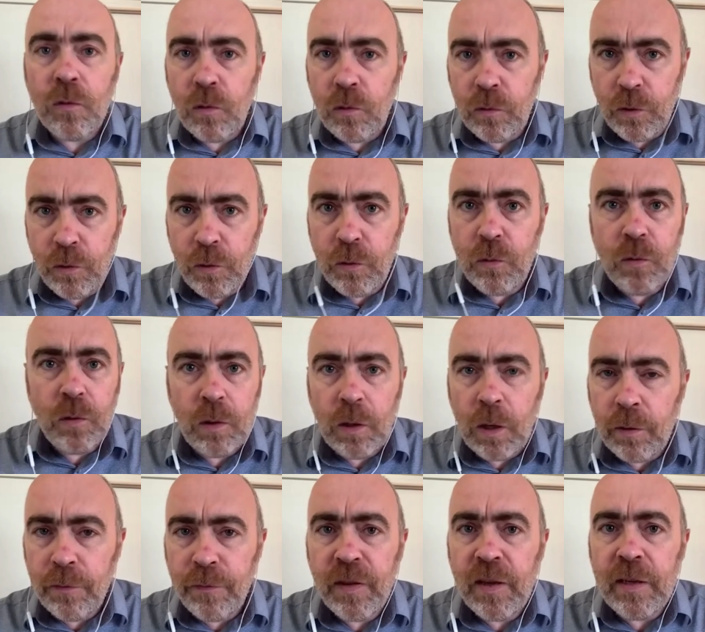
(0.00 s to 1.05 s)
although a lot
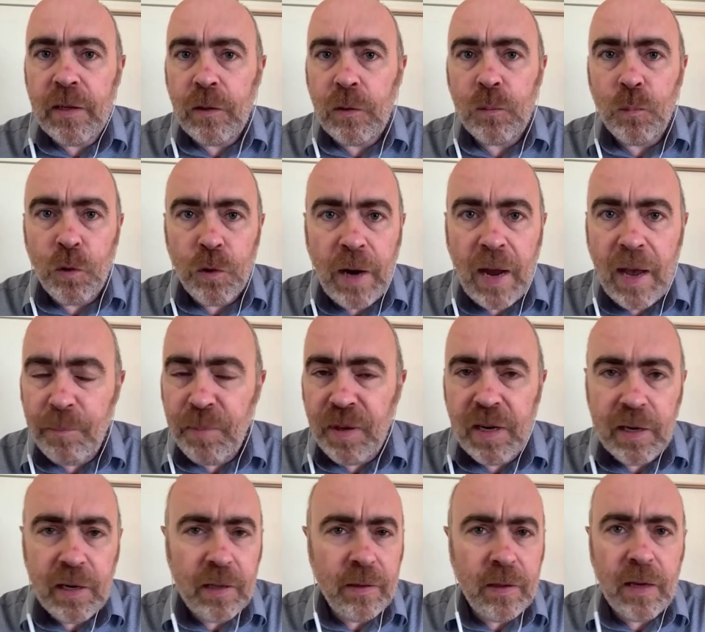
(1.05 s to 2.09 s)
of things were
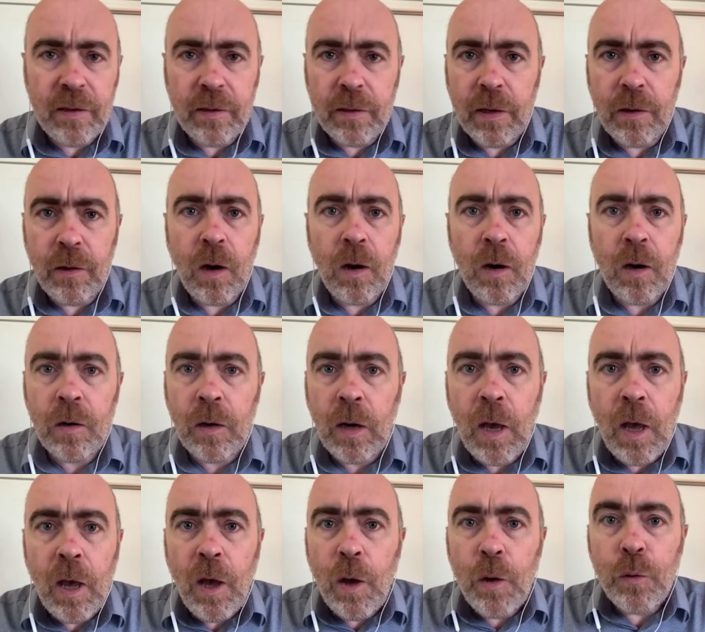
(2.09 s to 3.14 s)
happening, and there are
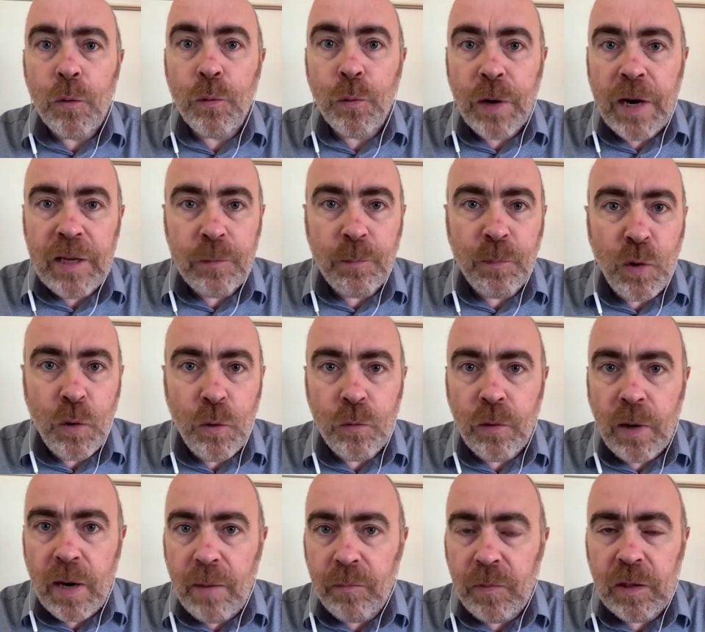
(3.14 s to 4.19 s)
great
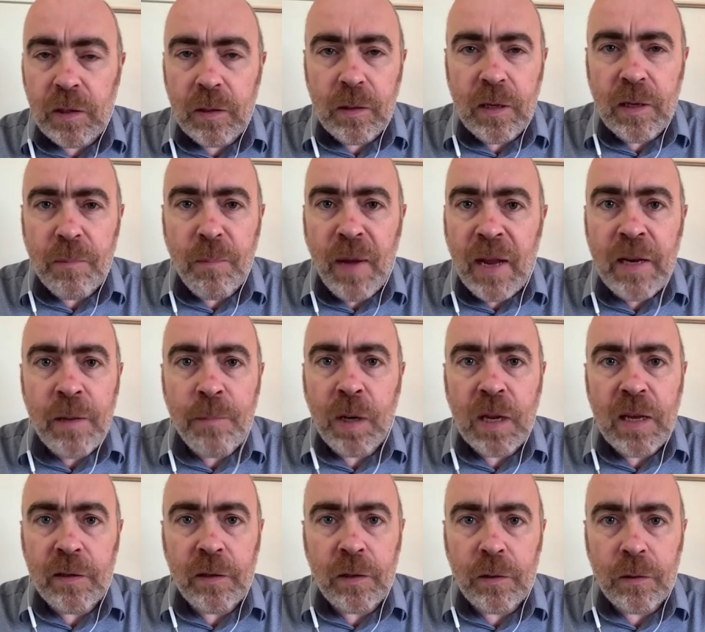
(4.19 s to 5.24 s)
programs in many
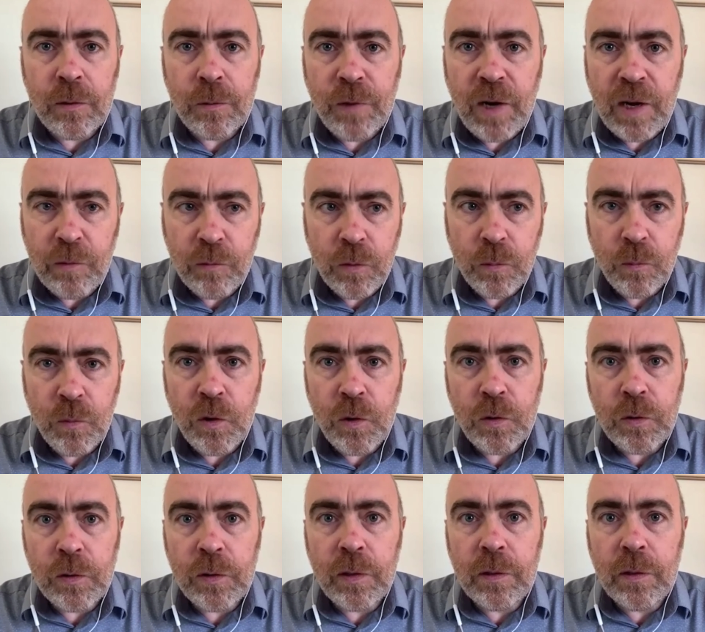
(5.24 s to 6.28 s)
places around the
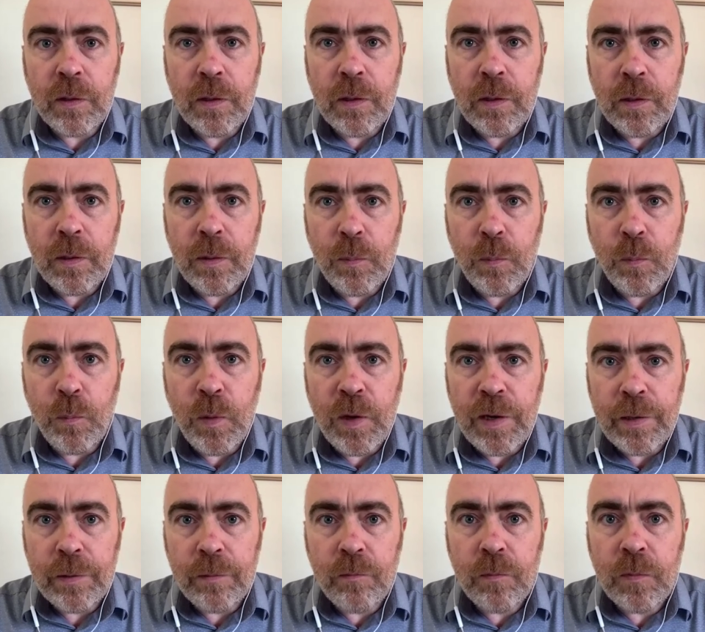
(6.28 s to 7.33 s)
world
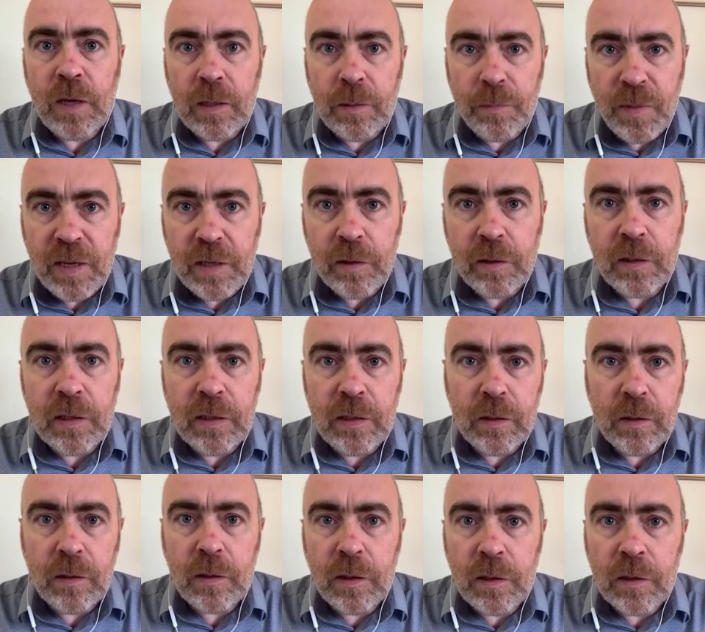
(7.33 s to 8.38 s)
where telemedicine
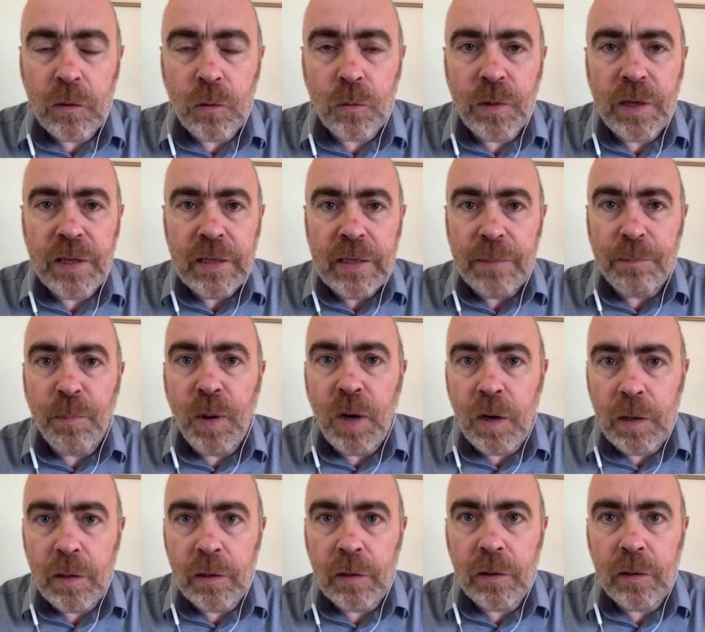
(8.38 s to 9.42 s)
is already
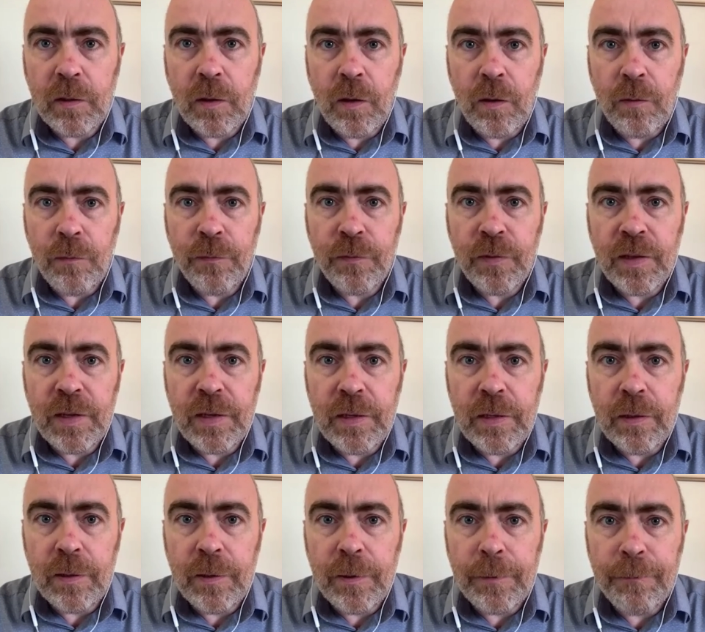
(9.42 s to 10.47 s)
part of
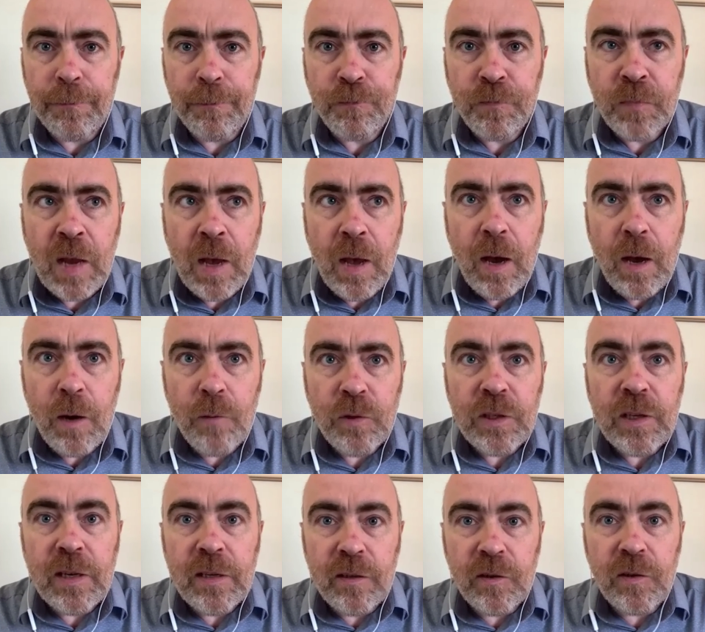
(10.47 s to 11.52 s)
the, I
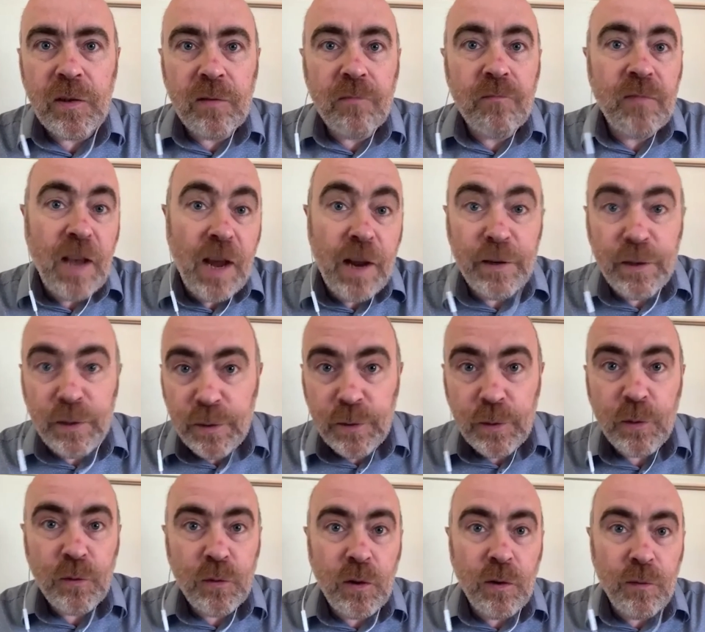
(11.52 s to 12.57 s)
would say, the
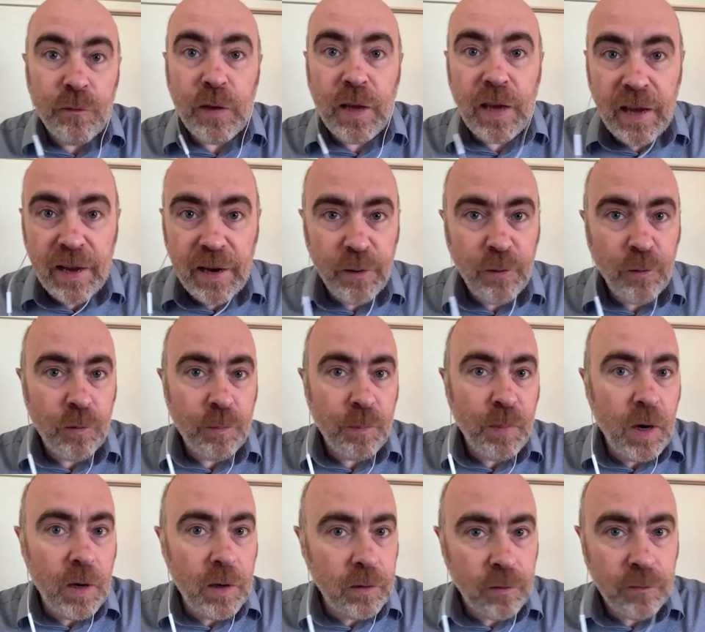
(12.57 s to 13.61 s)
standard of care, or
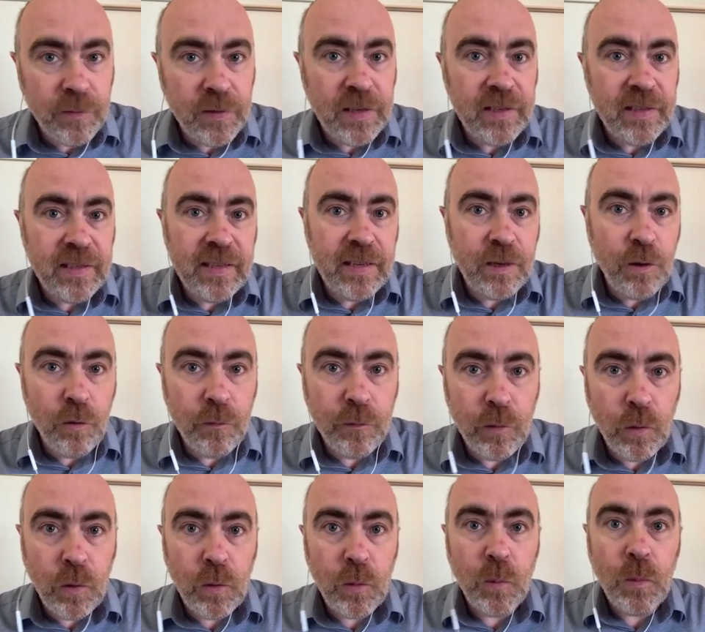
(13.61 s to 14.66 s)
part of the
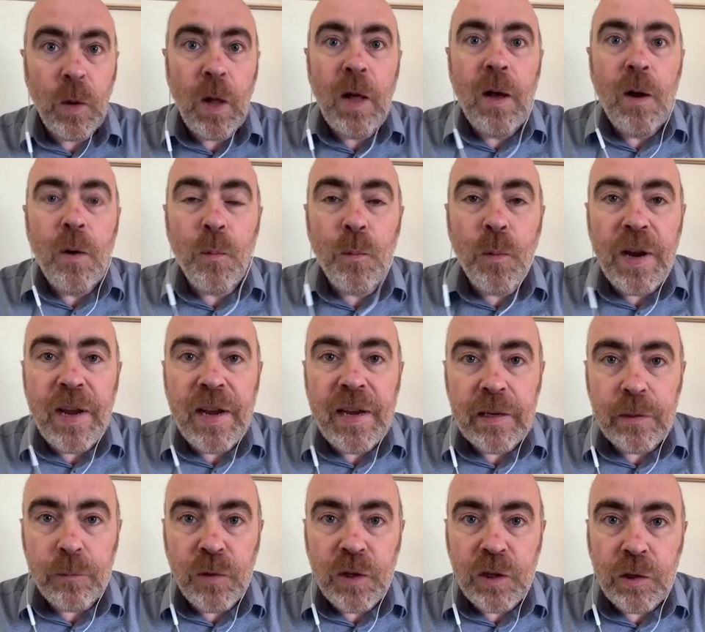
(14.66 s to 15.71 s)
overall
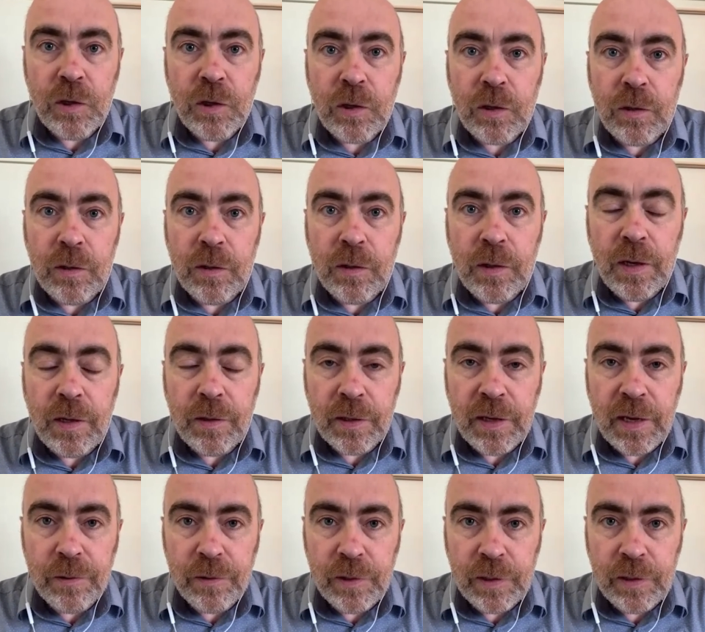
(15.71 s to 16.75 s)
way in which
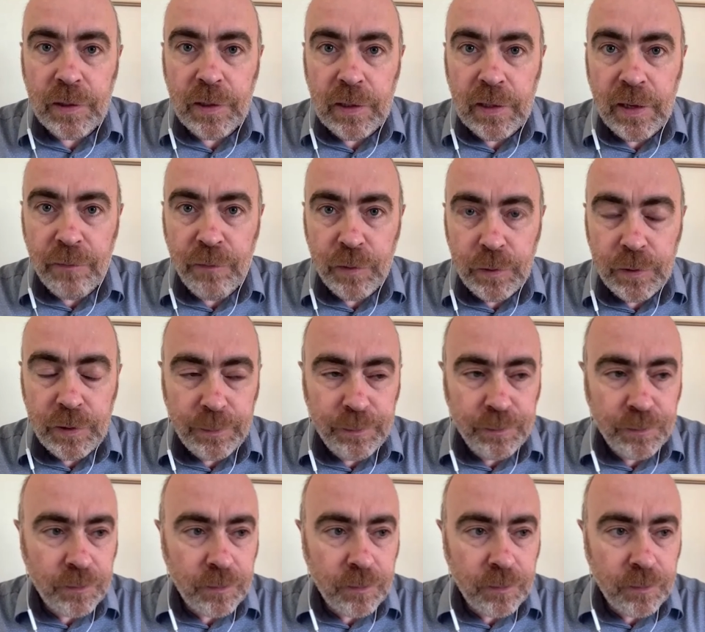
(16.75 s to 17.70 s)
healthcare is delivered.